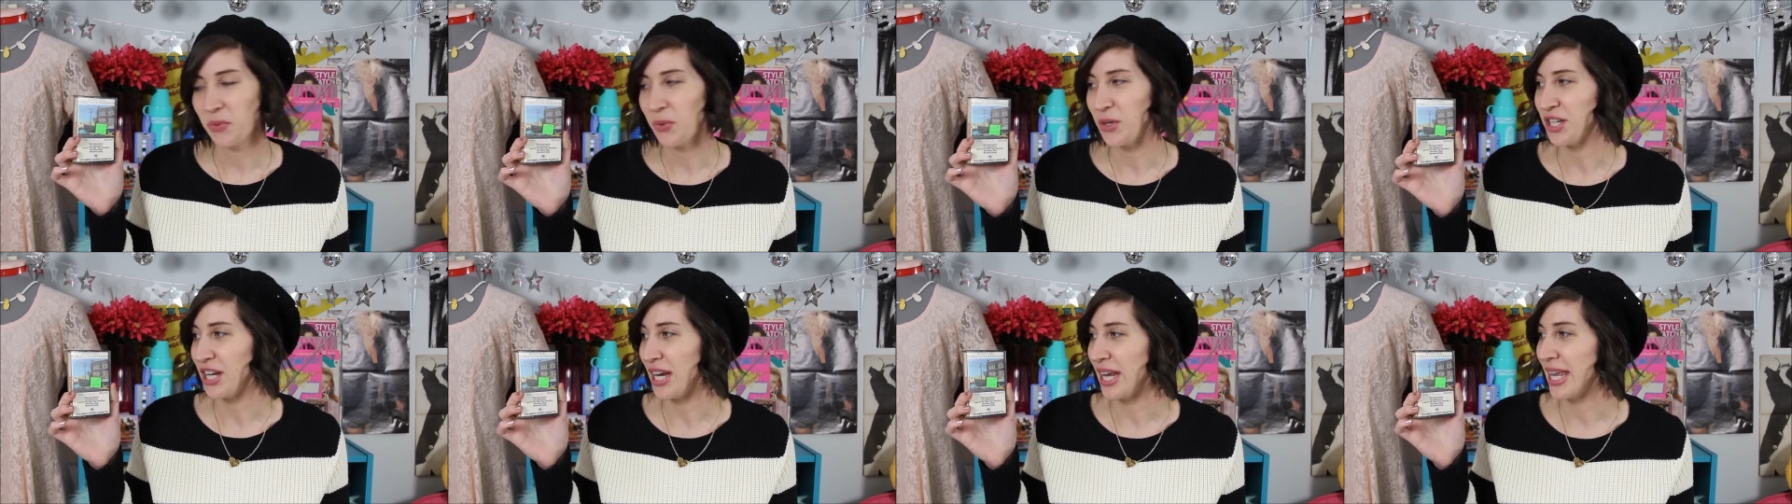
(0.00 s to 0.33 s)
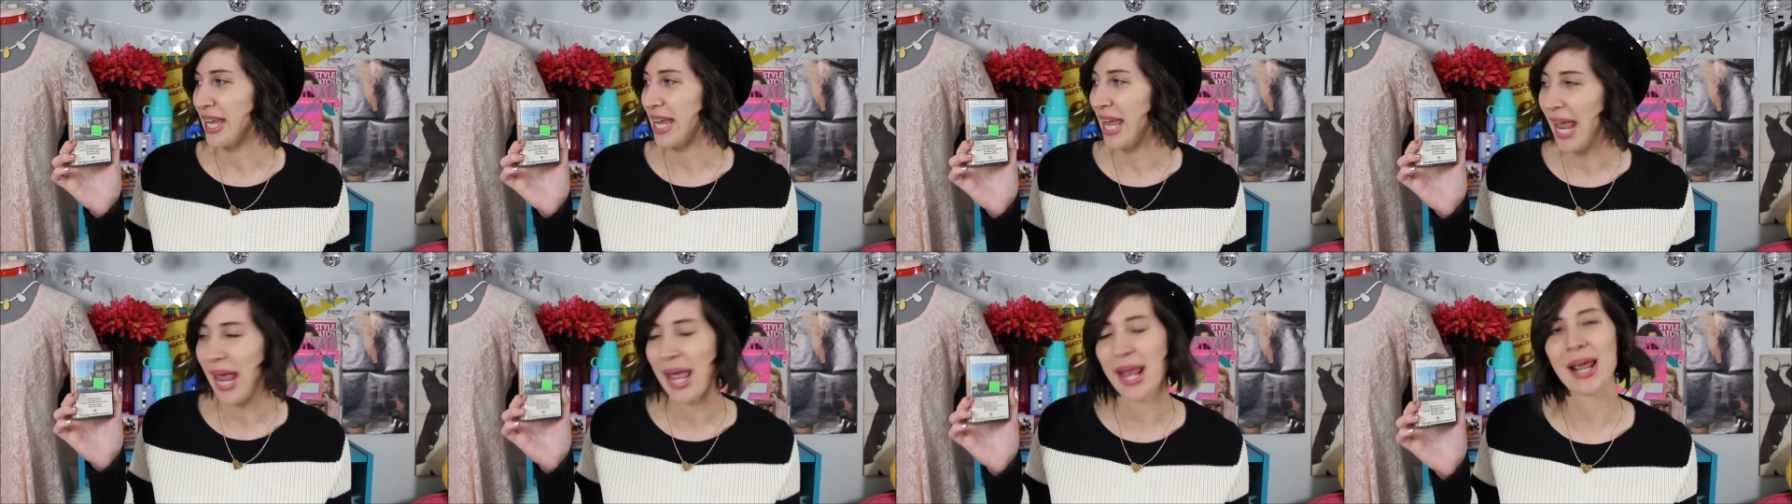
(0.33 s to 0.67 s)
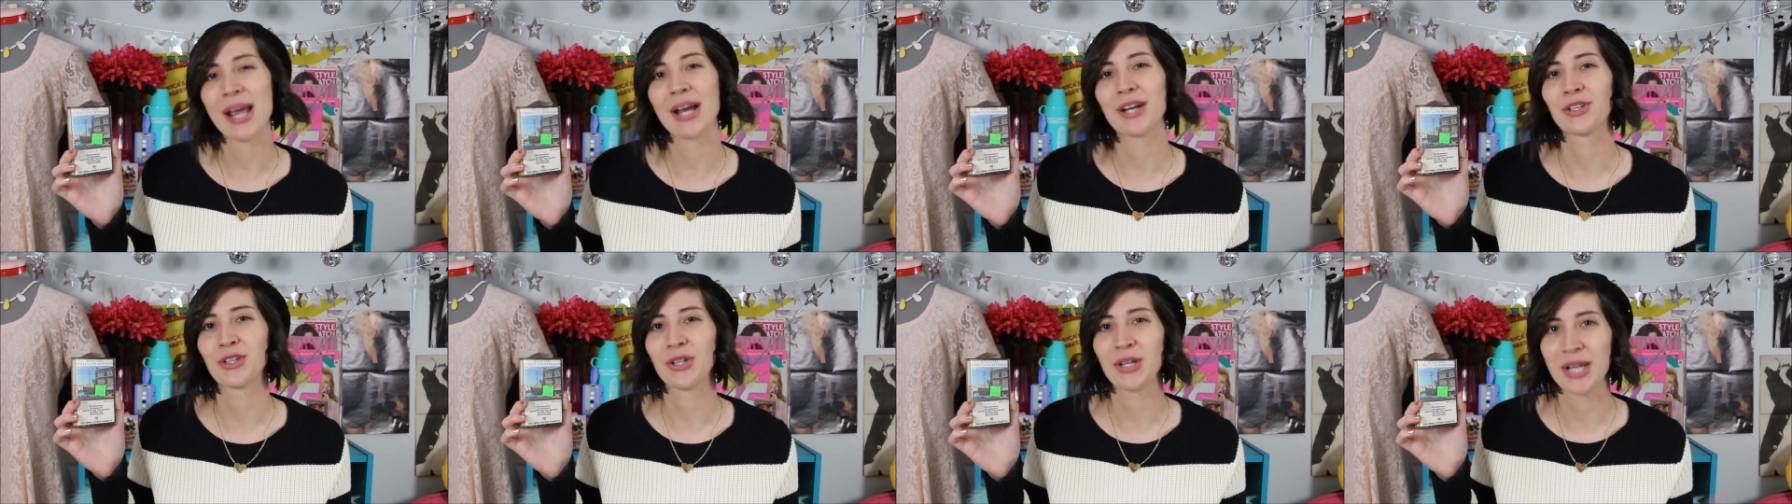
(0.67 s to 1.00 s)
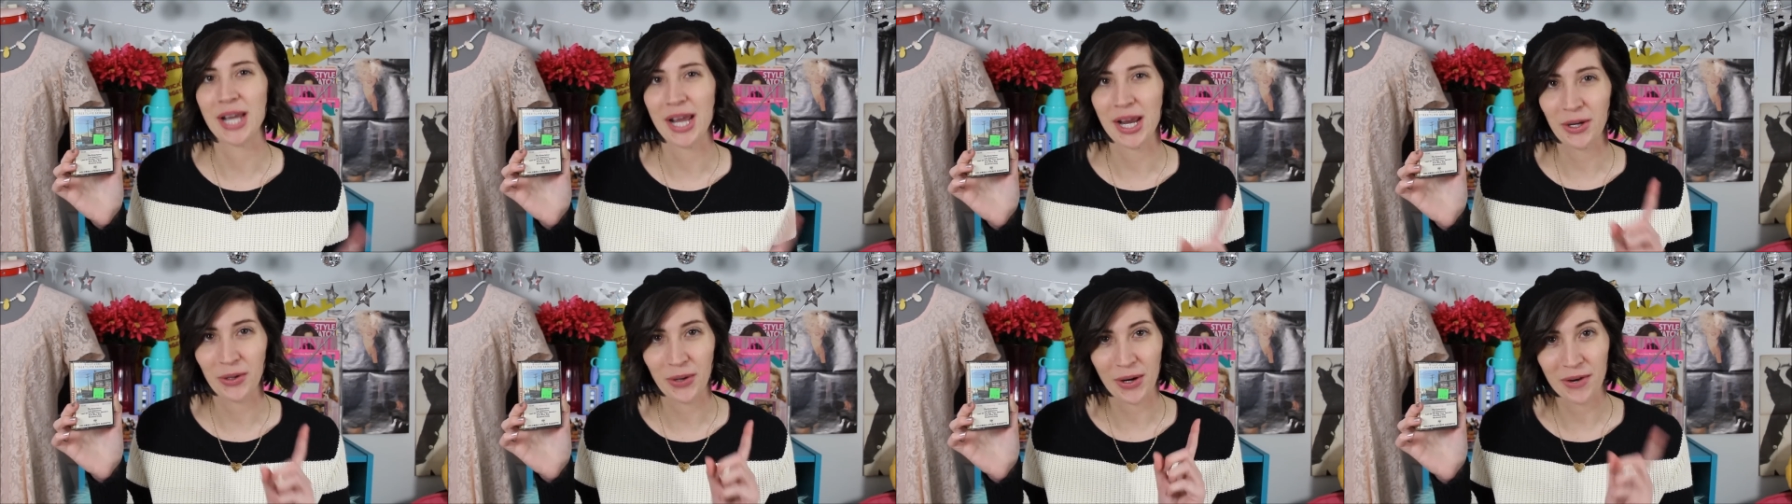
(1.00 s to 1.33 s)
which I can't actually
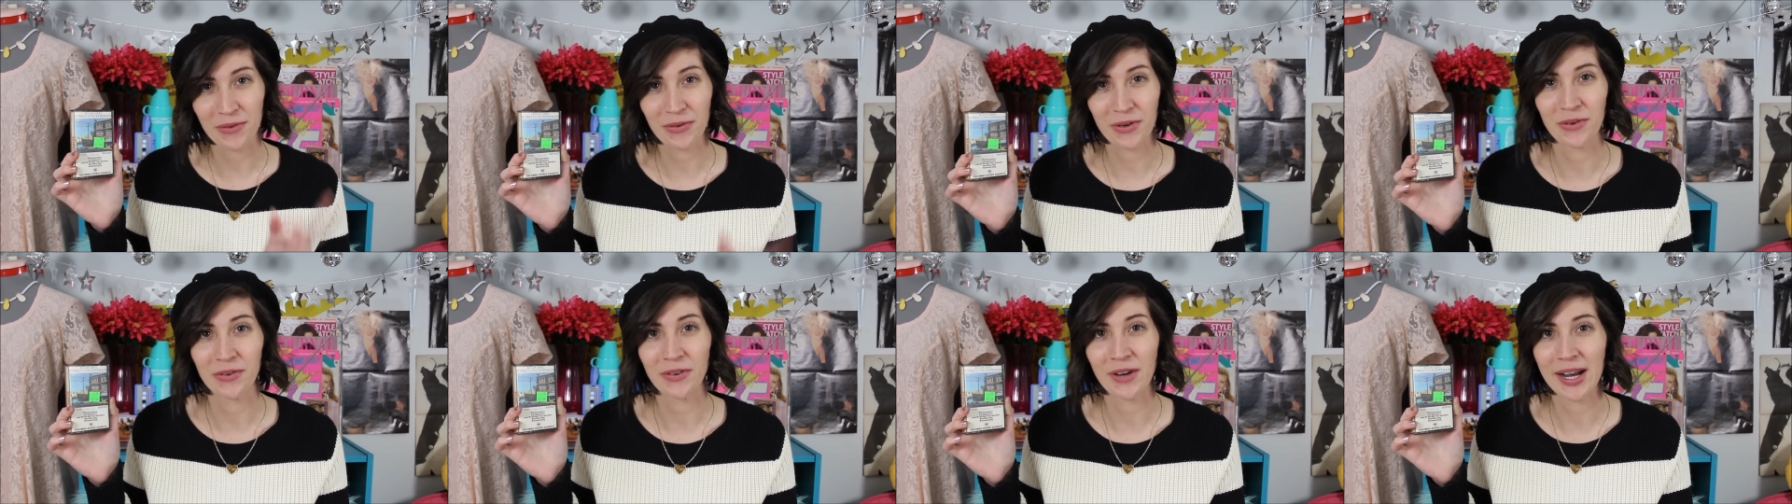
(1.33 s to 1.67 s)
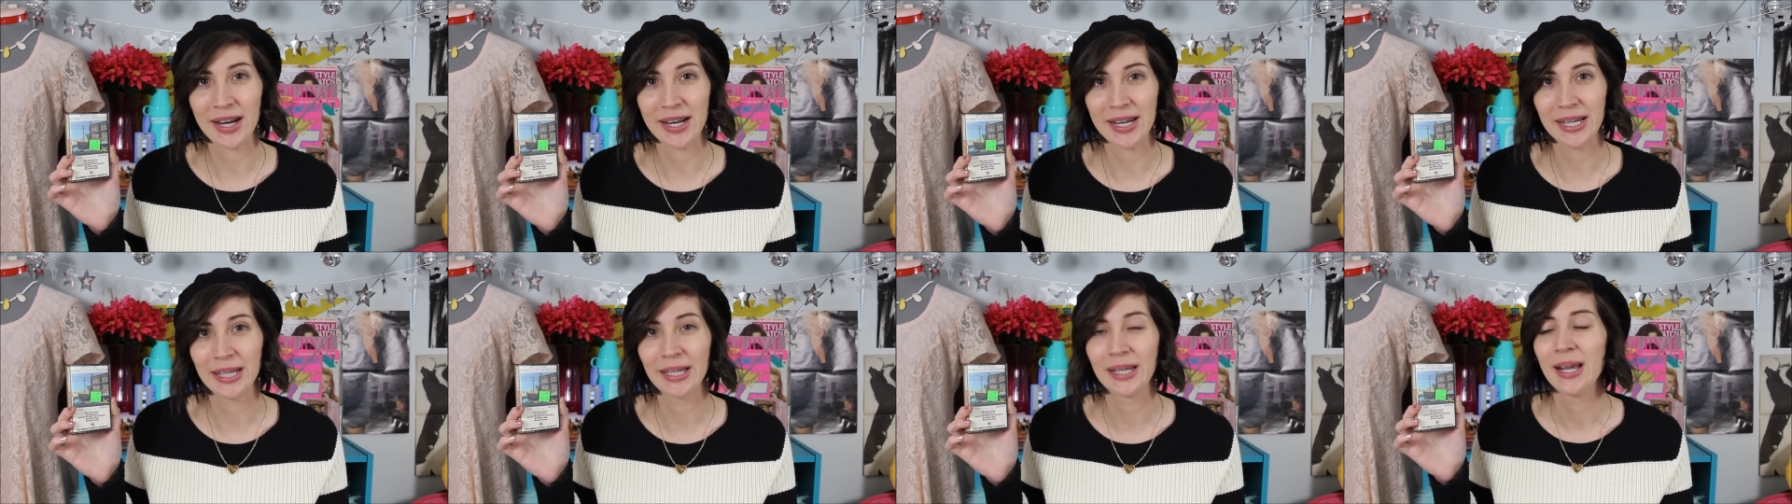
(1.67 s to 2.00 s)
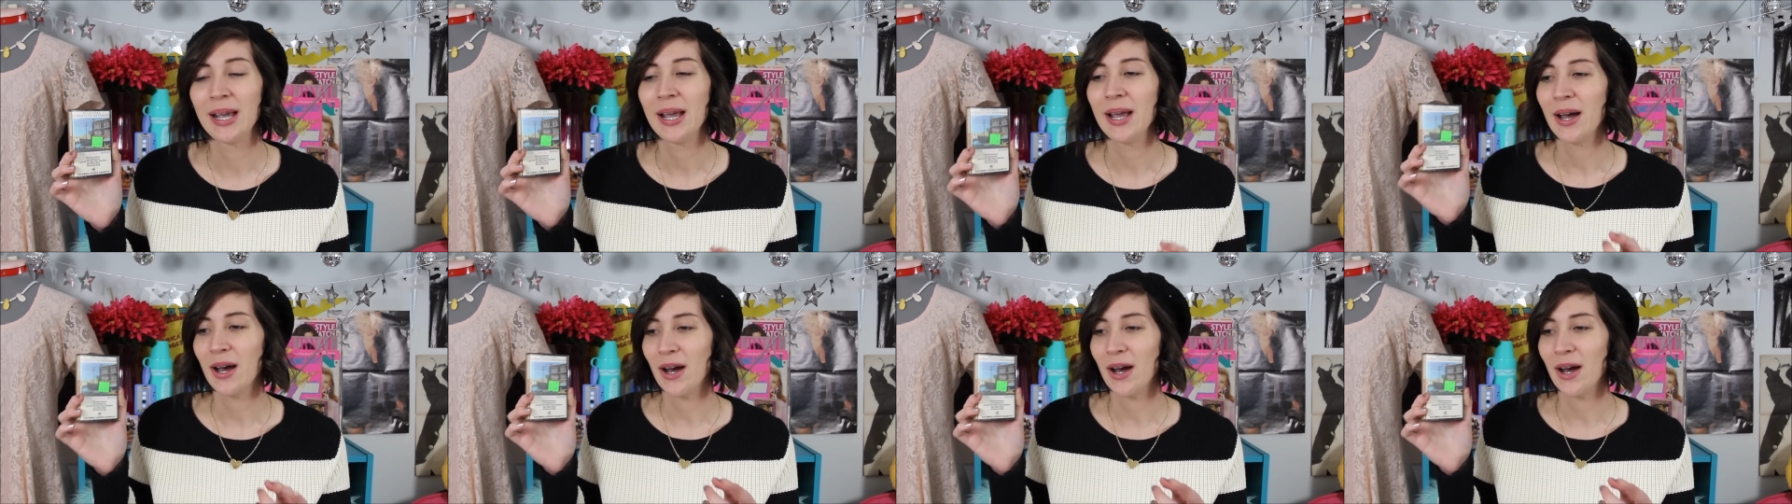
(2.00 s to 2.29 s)
take credit for finding.